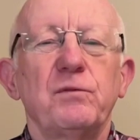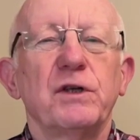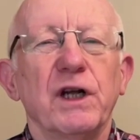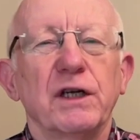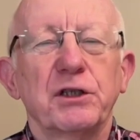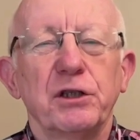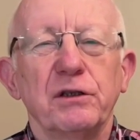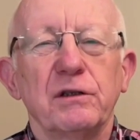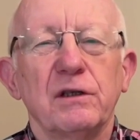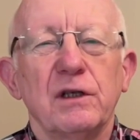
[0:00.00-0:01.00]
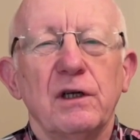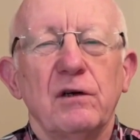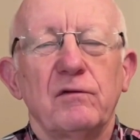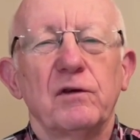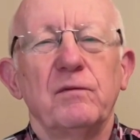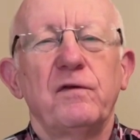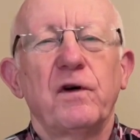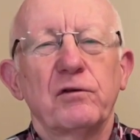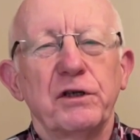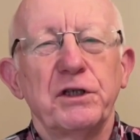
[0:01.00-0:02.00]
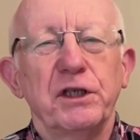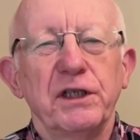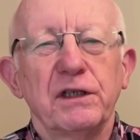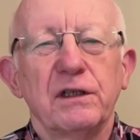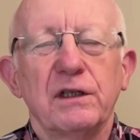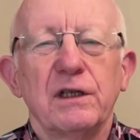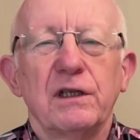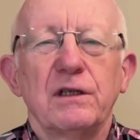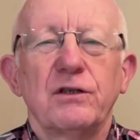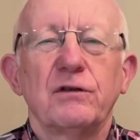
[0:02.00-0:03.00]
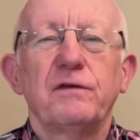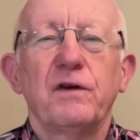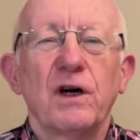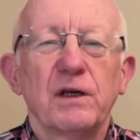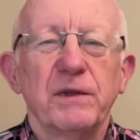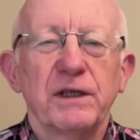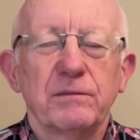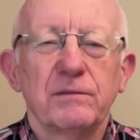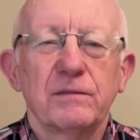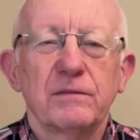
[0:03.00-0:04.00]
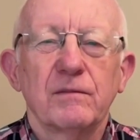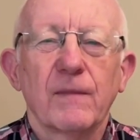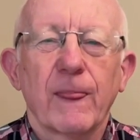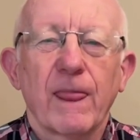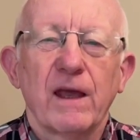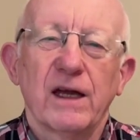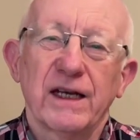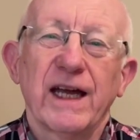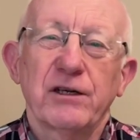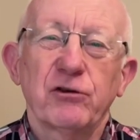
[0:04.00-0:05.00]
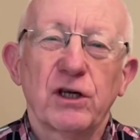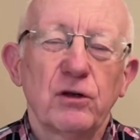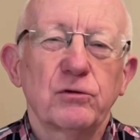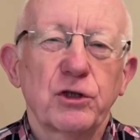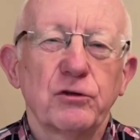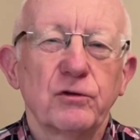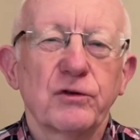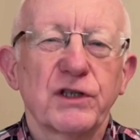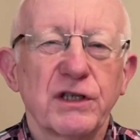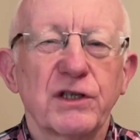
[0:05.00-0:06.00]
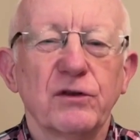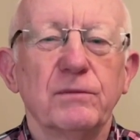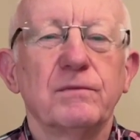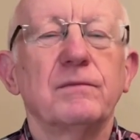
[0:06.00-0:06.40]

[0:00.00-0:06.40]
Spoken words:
production from foraging to farming, an agricultural system.